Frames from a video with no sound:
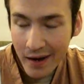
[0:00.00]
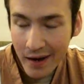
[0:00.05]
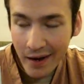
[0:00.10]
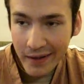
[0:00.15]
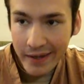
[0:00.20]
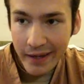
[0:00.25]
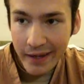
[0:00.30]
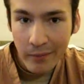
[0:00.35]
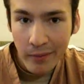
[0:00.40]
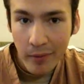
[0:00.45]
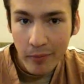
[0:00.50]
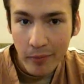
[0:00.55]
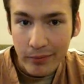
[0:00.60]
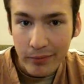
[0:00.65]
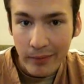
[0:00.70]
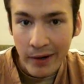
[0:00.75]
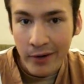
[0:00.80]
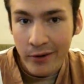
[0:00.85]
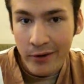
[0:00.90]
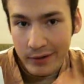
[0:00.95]
I came up
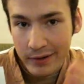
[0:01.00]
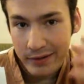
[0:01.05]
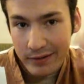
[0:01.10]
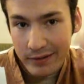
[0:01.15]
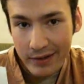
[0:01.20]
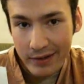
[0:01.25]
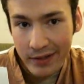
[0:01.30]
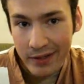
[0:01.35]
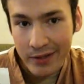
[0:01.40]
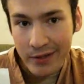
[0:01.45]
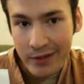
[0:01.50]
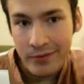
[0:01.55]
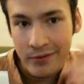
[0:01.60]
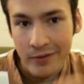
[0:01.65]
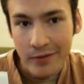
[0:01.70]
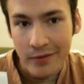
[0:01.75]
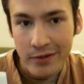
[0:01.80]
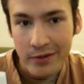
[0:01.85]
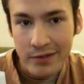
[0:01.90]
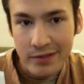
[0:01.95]
with my own
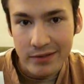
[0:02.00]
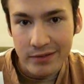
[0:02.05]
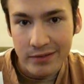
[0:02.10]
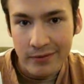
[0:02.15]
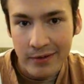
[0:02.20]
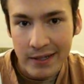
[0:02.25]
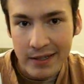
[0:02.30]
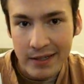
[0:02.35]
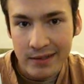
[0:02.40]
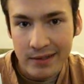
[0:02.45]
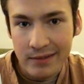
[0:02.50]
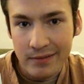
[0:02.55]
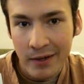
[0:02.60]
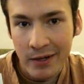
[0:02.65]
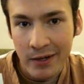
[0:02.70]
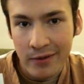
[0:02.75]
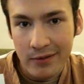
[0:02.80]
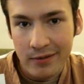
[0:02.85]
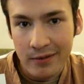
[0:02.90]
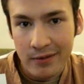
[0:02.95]
in-universe reason,
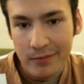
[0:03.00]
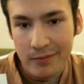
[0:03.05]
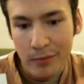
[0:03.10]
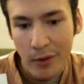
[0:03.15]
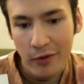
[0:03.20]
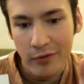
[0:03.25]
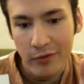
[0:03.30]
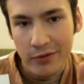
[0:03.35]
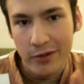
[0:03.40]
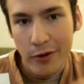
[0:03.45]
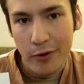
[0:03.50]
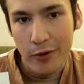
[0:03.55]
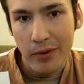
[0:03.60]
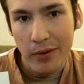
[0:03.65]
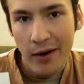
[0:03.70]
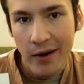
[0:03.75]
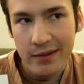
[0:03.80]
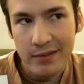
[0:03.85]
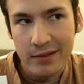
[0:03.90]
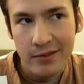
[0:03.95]
my own little Marvel No
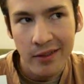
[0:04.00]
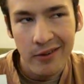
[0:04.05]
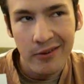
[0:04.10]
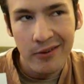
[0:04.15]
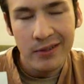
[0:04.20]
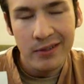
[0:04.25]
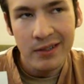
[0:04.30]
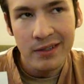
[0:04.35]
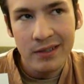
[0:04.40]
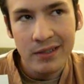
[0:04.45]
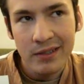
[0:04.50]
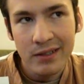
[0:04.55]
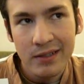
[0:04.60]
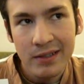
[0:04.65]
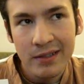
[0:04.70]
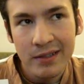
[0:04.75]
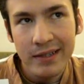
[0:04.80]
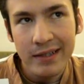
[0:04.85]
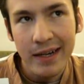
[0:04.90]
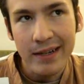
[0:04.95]
Prize, although
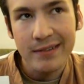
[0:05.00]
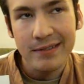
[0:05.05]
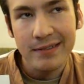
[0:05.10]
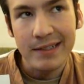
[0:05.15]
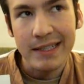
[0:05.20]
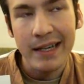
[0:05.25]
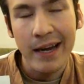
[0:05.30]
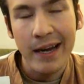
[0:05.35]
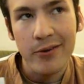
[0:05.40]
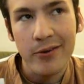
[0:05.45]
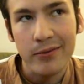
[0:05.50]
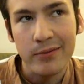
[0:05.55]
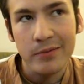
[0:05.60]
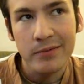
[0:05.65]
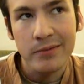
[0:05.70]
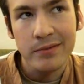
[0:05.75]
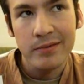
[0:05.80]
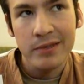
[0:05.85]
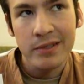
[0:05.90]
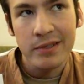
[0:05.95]
technically now
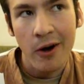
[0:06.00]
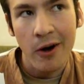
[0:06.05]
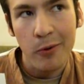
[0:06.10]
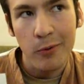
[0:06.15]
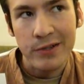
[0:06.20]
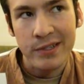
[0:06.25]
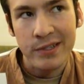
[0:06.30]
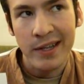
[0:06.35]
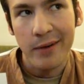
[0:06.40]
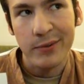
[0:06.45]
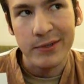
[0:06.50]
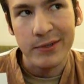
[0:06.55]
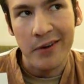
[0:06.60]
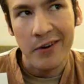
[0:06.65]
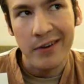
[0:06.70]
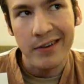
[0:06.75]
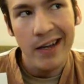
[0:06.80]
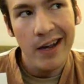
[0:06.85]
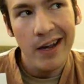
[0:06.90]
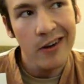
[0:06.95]
Star Wars comics
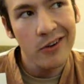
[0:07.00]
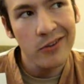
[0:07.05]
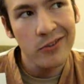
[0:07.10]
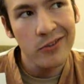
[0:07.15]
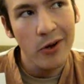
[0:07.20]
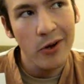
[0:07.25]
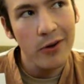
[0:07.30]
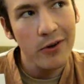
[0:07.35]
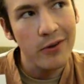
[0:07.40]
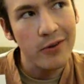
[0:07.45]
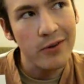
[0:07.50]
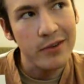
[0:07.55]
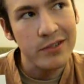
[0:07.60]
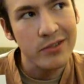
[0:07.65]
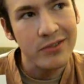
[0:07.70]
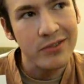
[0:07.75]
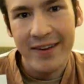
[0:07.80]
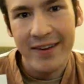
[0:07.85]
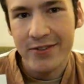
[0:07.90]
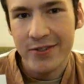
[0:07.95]
are a Dark Horse,
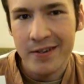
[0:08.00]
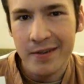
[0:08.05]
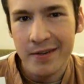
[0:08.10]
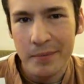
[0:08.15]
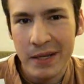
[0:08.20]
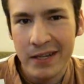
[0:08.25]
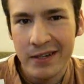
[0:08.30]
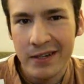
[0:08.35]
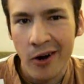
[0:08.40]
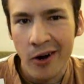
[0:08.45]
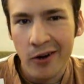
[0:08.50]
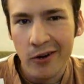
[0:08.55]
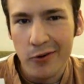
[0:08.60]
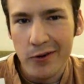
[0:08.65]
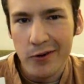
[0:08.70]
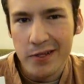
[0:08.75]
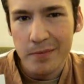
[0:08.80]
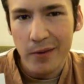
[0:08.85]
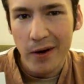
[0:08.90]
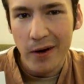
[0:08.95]
so now should it be a Dark
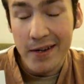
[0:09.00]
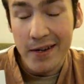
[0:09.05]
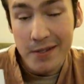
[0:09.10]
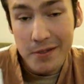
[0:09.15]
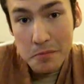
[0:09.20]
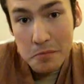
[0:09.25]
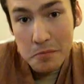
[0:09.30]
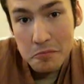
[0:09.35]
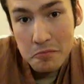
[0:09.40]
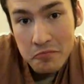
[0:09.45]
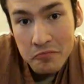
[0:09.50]
Horse Prize?